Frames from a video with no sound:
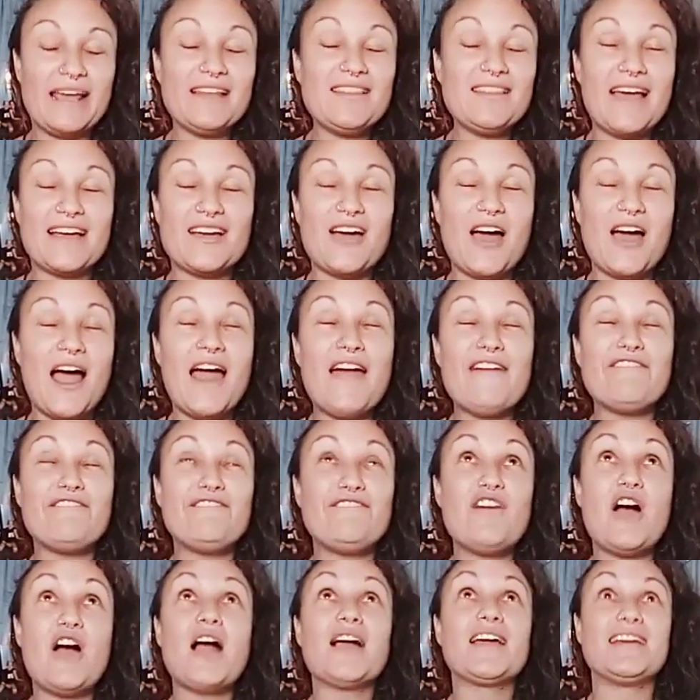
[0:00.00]
Like I'm
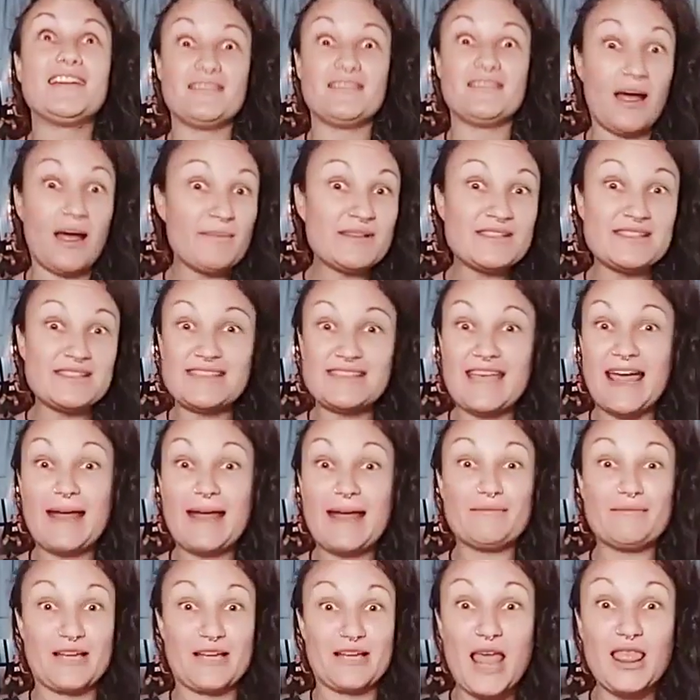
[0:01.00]
the same.
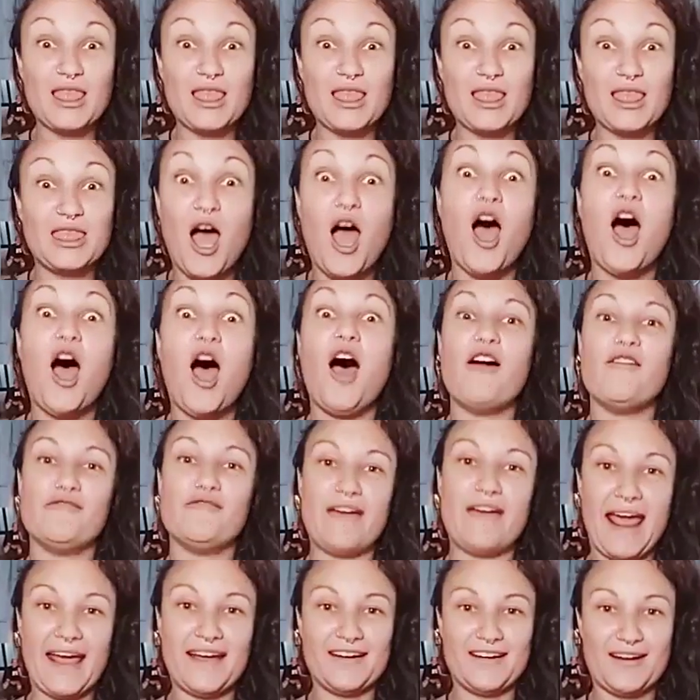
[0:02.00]
Like I love
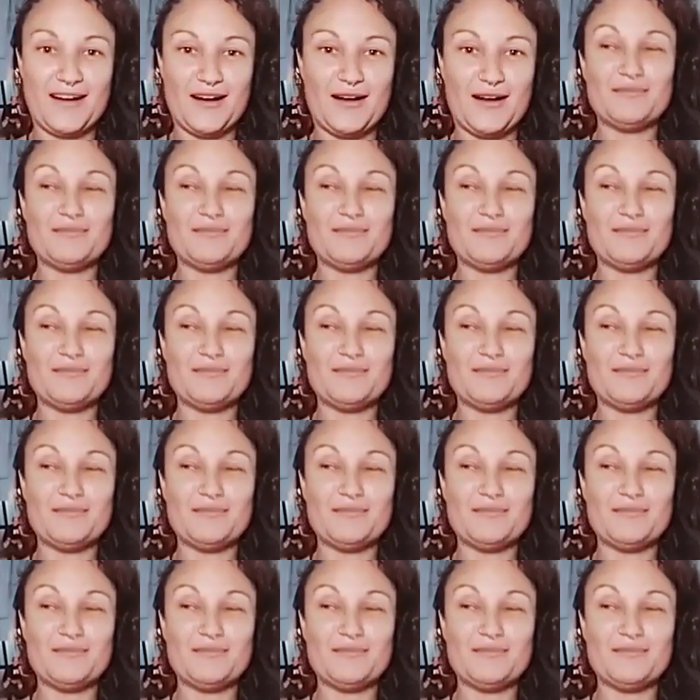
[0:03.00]
anger.